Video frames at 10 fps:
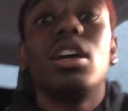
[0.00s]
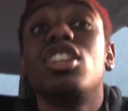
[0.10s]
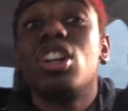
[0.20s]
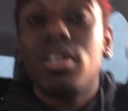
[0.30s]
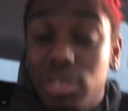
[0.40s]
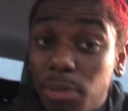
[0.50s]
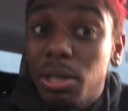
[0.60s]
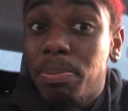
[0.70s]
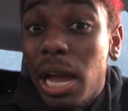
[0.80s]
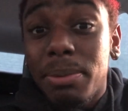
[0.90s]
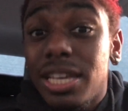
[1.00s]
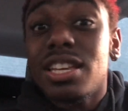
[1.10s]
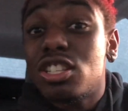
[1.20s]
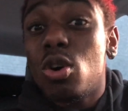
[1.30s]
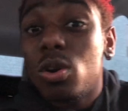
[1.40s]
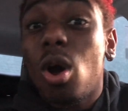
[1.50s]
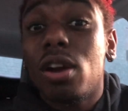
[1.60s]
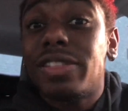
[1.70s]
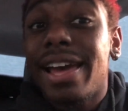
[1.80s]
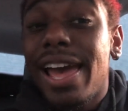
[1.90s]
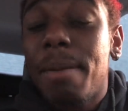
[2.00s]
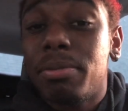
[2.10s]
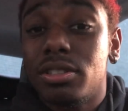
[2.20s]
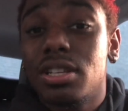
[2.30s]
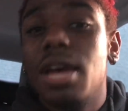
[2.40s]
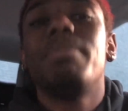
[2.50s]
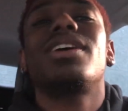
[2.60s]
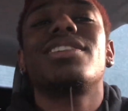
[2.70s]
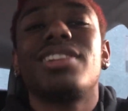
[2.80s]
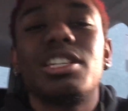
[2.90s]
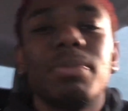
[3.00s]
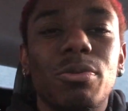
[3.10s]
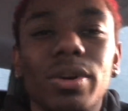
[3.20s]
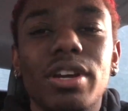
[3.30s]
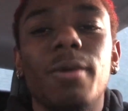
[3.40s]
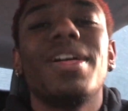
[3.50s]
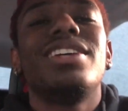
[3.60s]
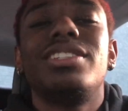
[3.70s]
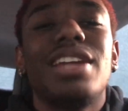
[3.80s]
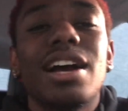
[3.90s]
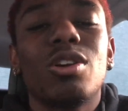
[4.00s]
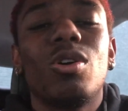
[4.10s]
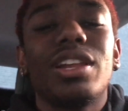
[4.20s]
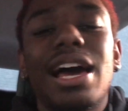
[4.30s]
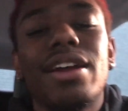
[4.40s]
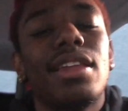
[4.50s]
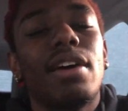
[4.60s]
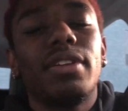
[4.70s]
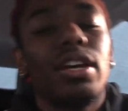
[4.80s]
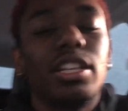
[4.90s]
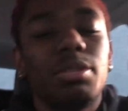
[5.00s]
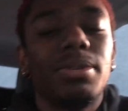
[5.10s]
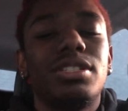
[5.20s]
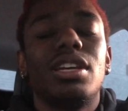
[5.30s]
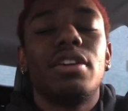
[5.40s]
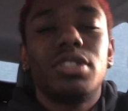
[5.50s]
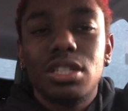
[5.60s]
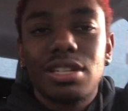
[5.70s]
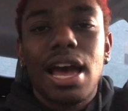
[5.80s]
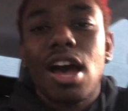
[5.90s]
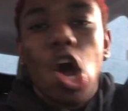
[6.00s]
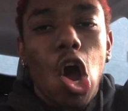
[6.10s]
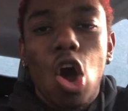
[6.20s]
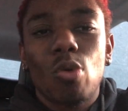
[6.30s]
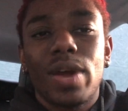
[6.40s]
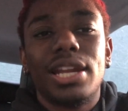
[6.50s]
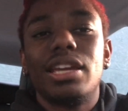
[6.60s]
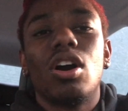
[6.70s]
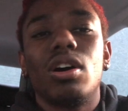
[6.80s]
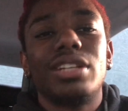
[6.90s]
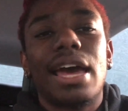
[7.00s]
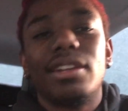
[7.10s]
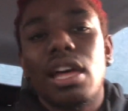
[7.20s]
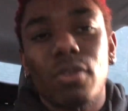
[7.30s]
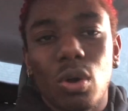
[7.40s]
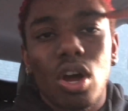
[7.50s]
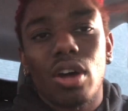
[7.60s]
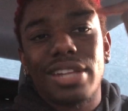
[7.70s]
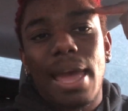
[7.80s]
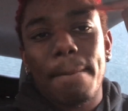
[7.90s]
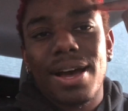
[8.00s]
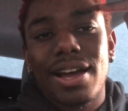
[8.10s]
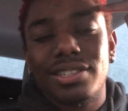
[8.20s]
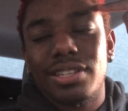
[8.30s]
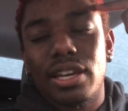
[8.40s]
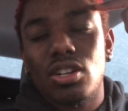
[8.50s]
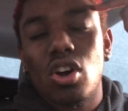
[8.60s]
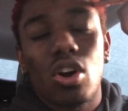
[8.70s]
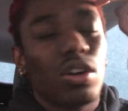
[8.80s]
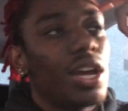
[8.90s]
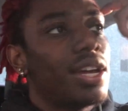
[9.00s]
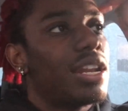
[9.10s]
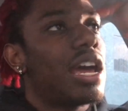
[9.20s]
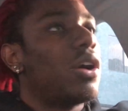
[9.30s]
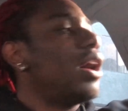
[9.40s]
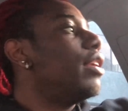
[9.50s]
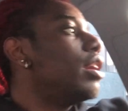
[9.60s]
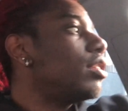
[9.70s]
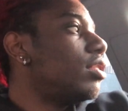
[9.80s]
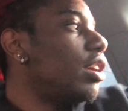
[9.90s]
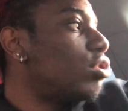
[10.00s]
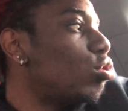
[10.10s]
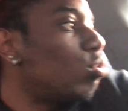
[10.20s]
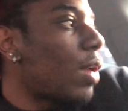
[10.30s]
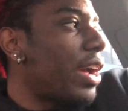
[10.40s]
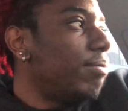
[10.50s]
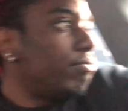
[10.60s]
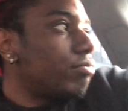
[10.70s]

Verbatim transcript: You know, something probably is going on if that happens. Because let's be real, she's not going to allow that level of intimacy if she's not already on that level, on that mindset, dog. Now, another thing too, right?